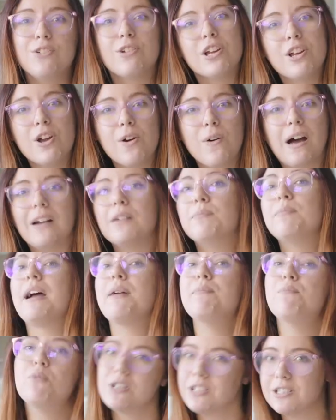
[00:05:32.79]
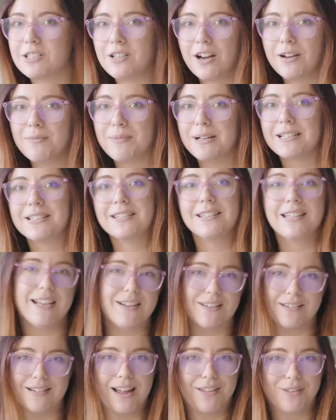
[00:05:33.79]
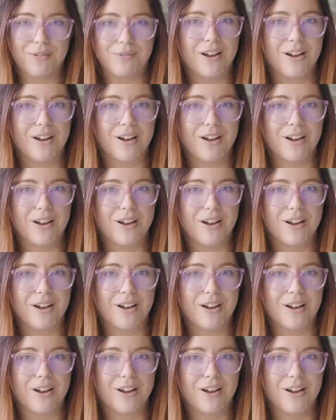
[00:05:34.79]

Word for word: you can go out and buy more Starbucks later down the